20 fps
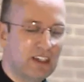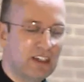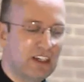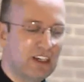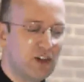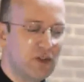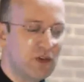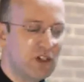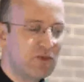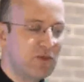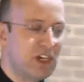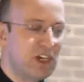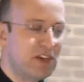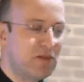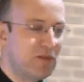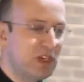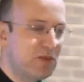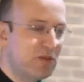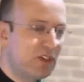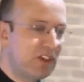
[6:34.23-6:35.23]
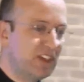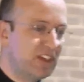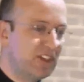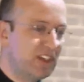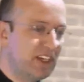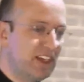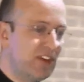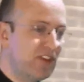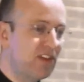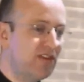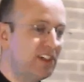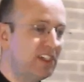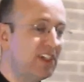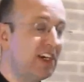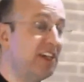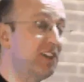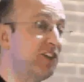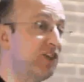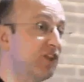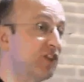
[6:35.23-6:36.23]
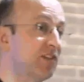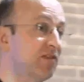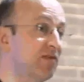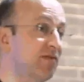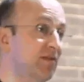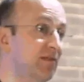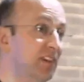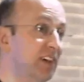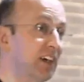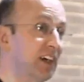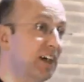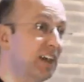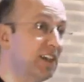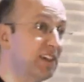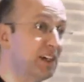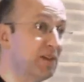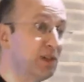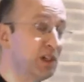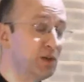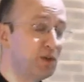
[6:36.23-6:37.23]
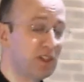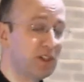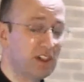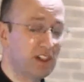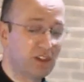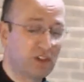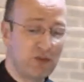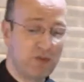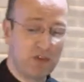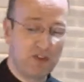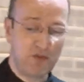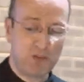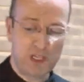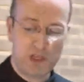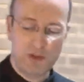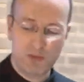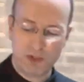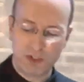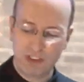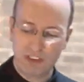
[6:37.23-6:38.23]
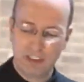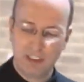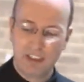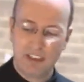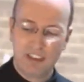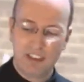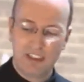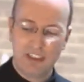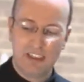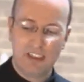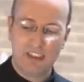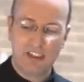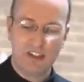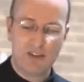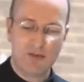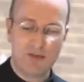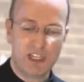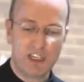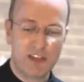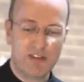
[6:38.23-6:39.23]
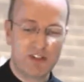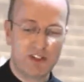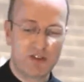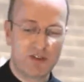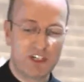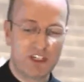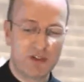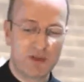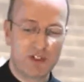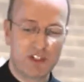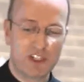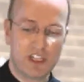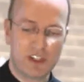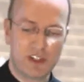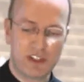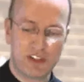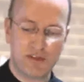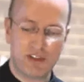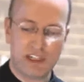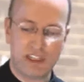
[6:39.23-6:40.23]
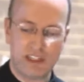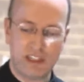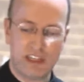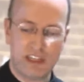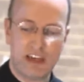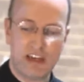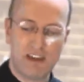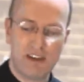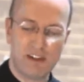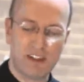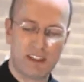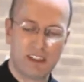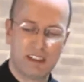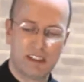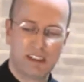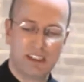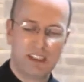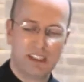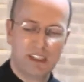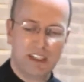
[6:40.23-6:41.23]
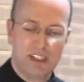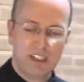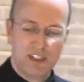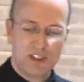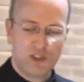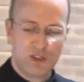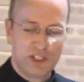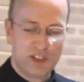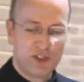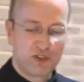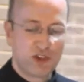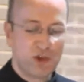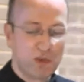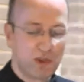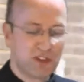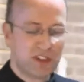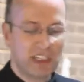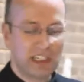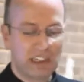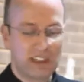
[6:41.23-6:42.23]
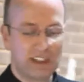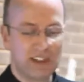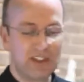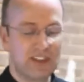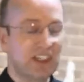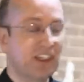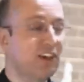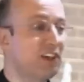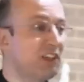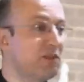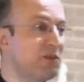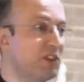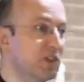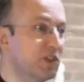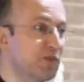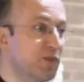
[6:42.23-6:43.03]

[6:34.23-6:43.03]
He always made people the center of attention anytime he was in a group of people. Many of his friends would testify to that. So his group of cyclists, he called them the